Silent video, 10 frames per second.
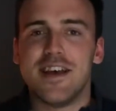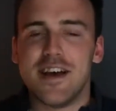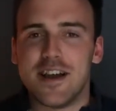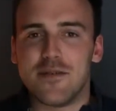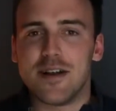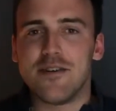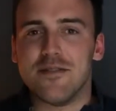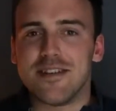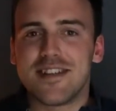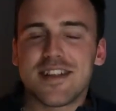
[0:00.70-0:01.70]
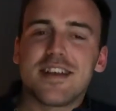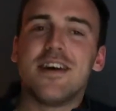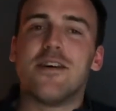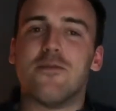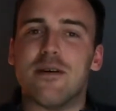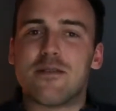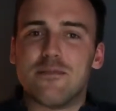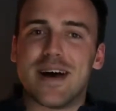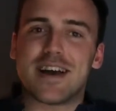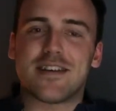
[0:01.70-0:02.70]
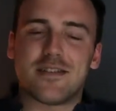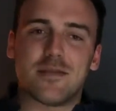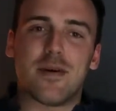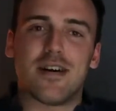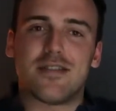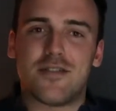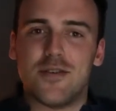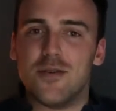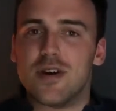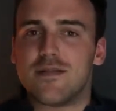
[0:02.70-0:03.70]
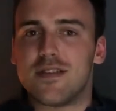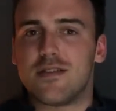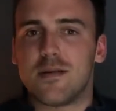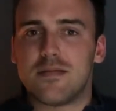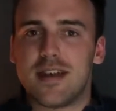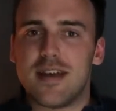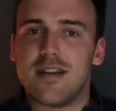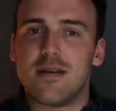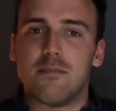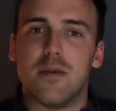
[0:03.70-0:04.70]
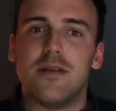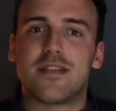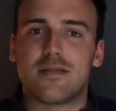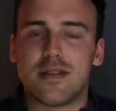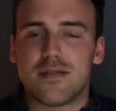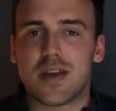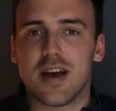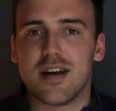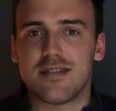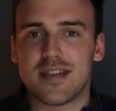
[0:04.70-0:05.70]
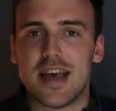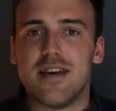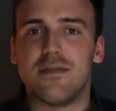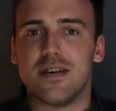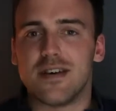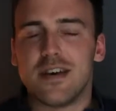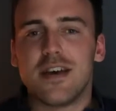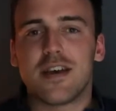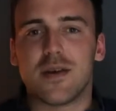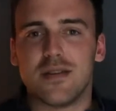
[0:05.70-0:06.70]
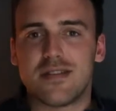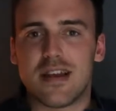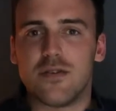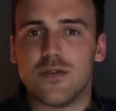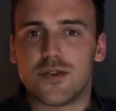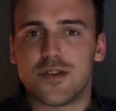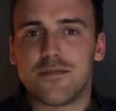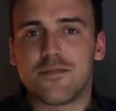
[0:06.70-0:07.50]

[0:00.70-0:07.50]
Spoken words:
Hello, hello! Welcome back to part 2 of the top 10 most expensive cars to ever go and sell at auction.